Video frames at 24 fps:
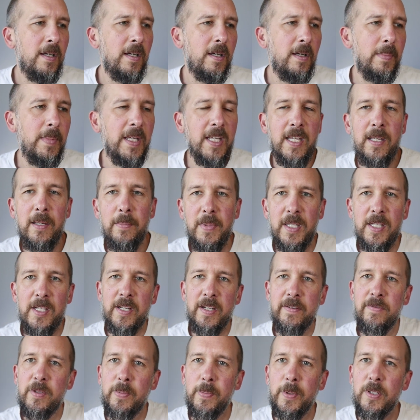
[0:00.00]
It can be a
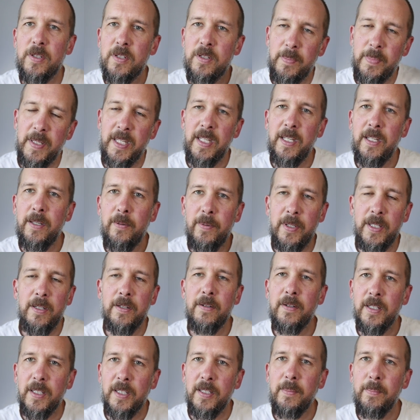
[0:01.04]
tough spot to be when you're
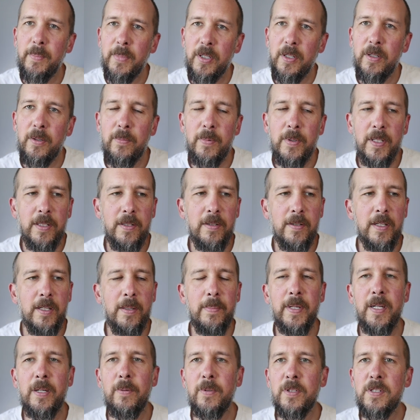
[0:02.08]
in limbo, wondering
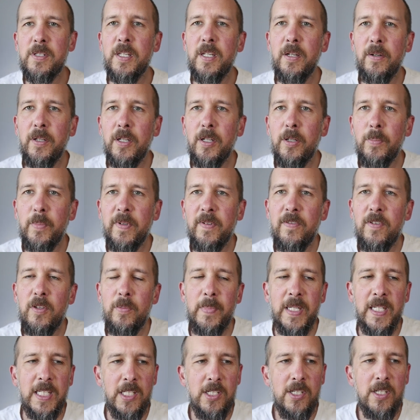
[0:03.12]
about what's going on with the
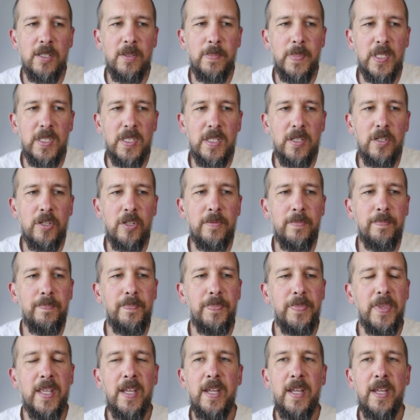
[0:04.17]
manager's position.